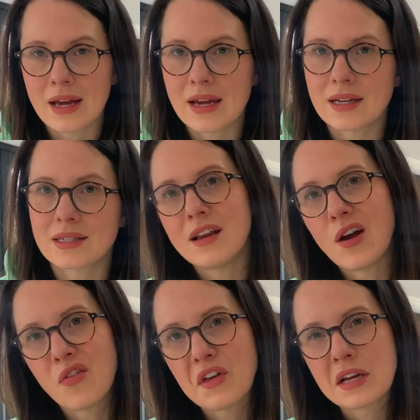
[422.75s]
ate.
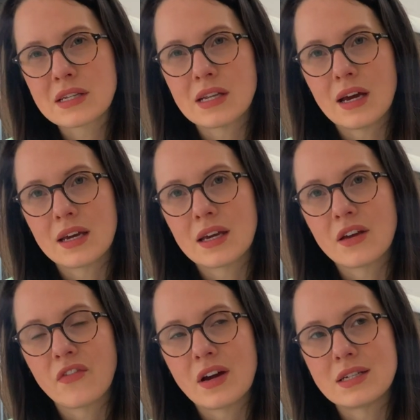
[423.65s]
Little things like
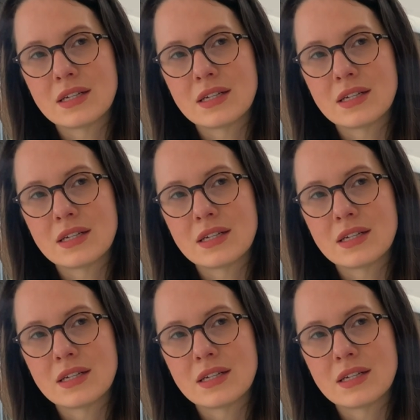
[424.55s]
if I'd